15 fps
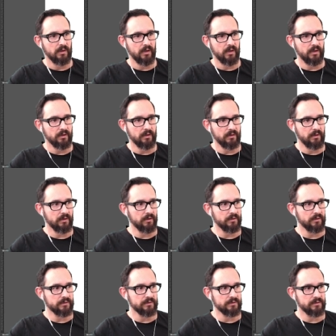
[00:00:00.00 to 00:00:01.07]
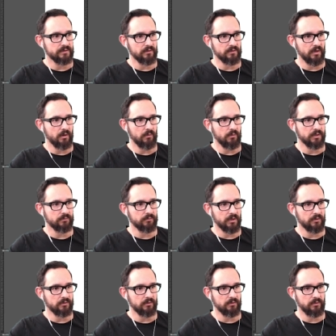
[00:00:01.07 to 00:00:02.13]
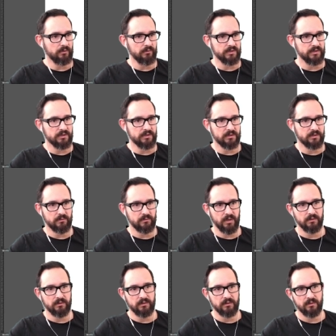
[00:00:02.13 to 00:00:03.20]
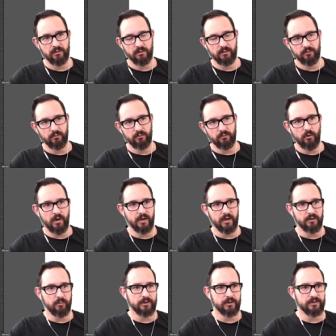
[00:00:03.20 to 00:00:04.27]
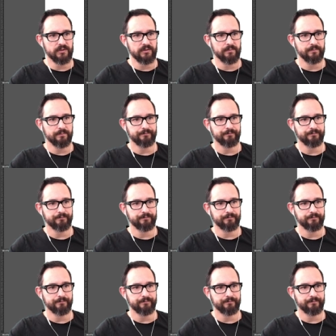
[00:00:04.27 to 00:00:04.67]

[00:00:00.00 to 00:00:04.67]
and so now what we are going to do is create 2 more artboards,